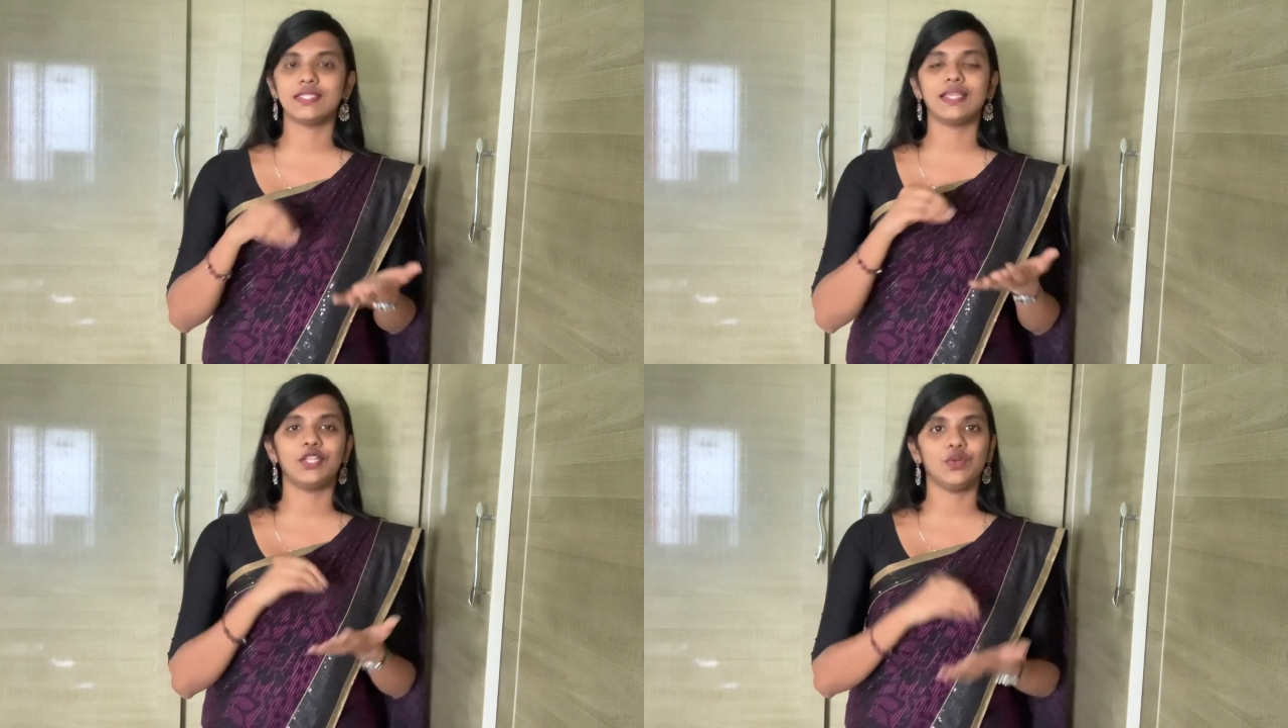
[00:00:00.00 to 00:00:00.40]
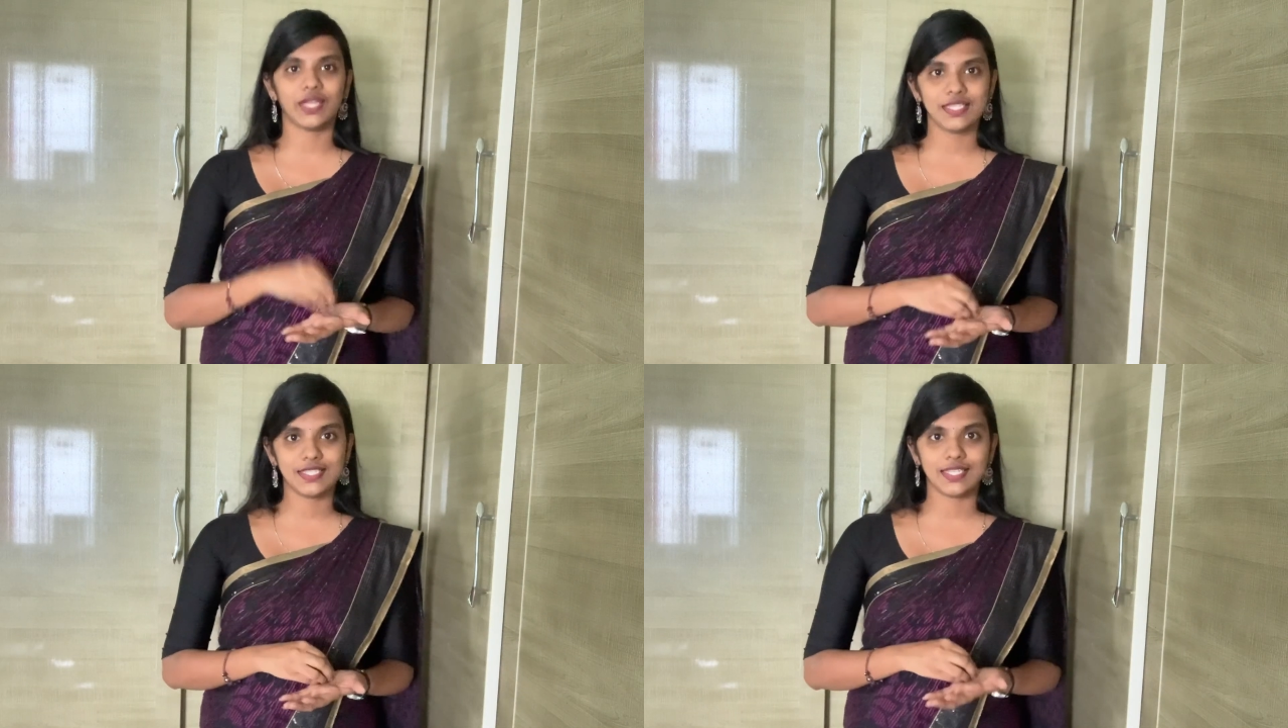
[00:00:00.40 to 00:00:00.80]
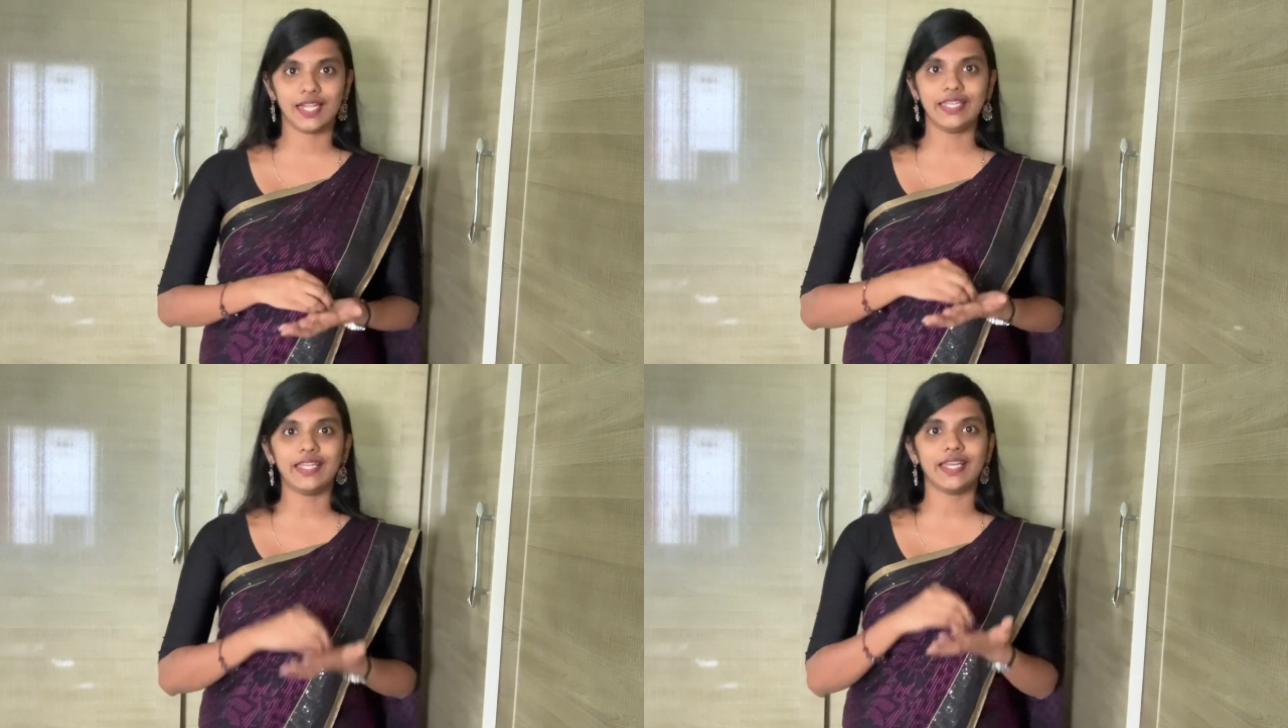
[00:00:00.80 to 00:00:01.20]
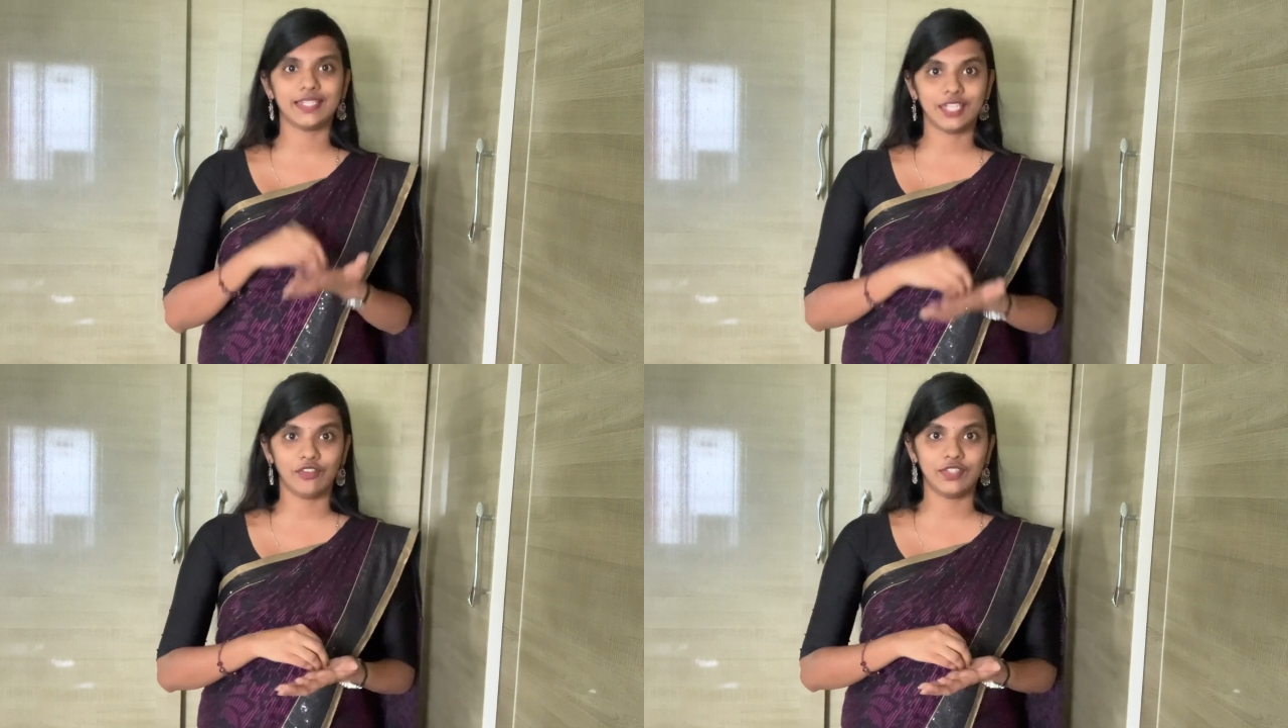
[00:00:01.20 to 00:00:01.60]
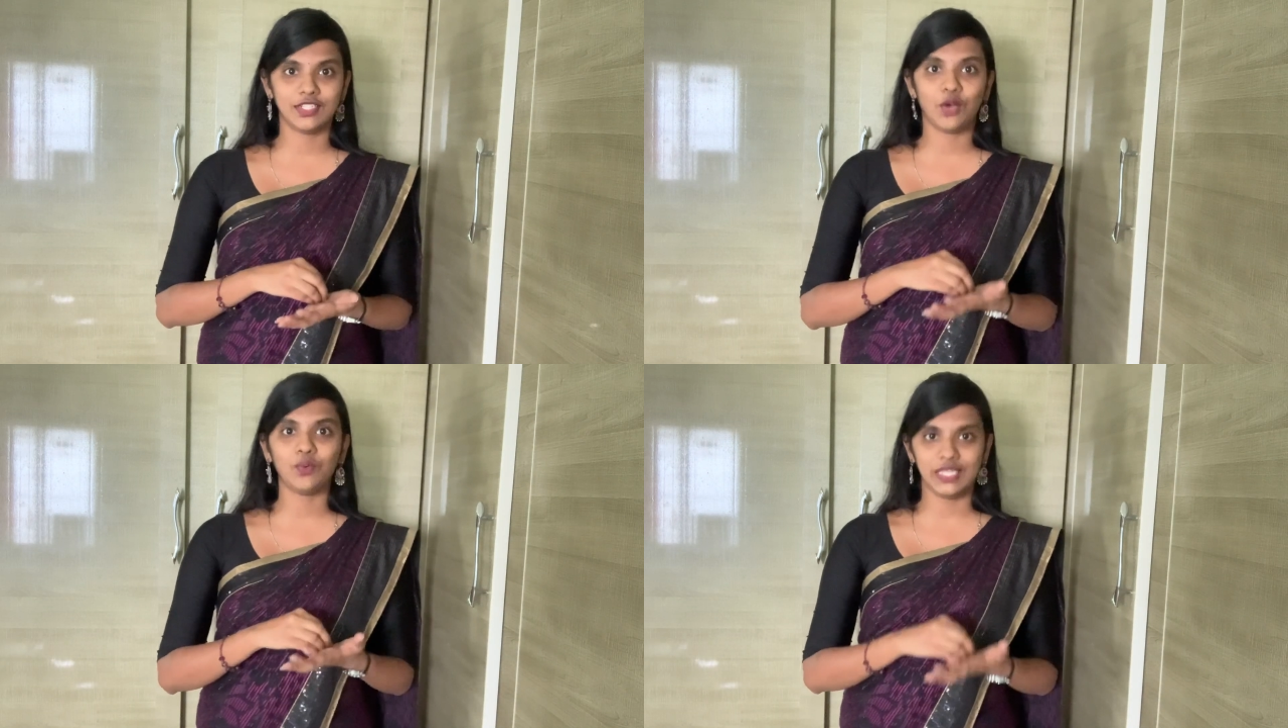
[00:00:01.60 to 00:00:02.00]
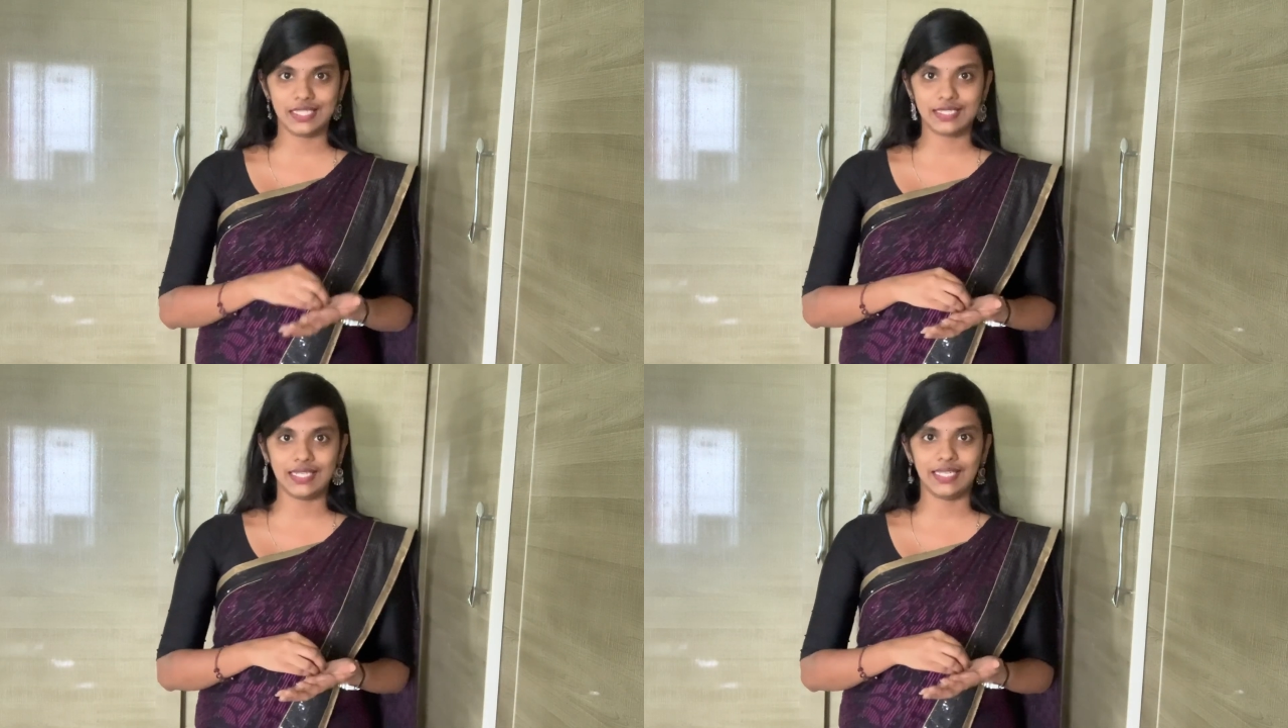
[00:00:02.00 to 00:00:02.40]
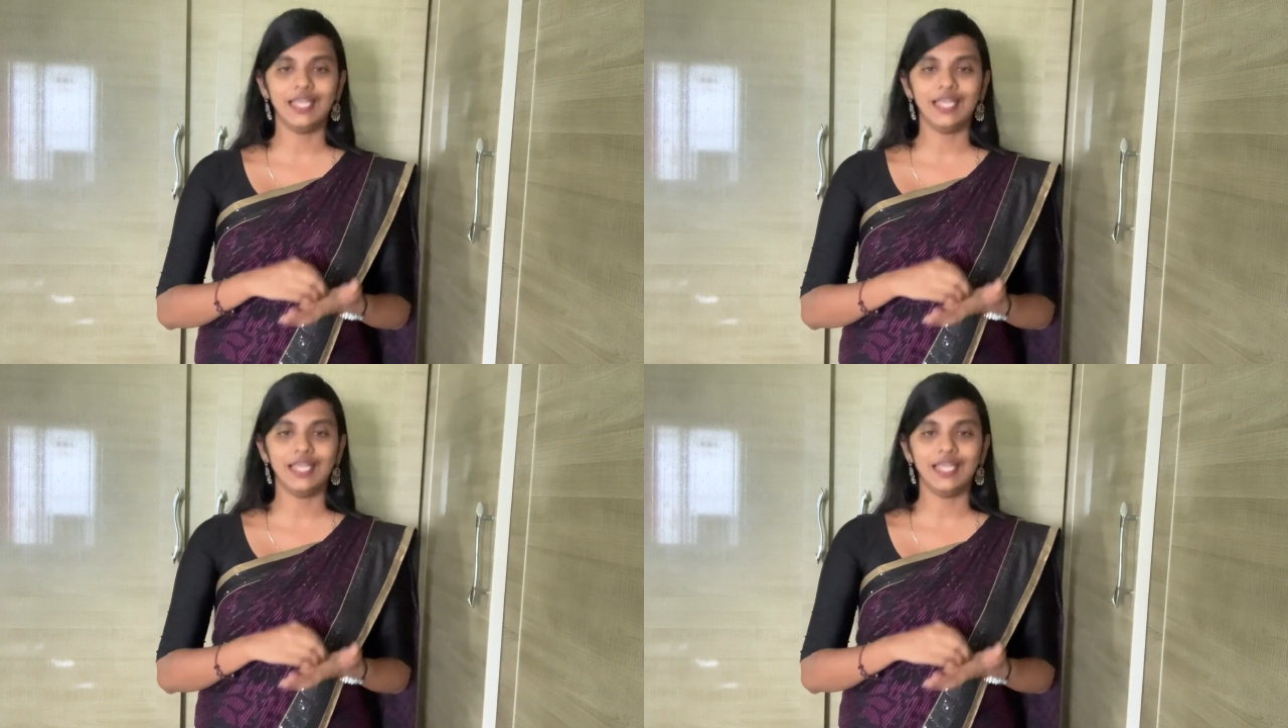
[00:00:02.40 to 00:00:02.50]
that you can study and cover now easily.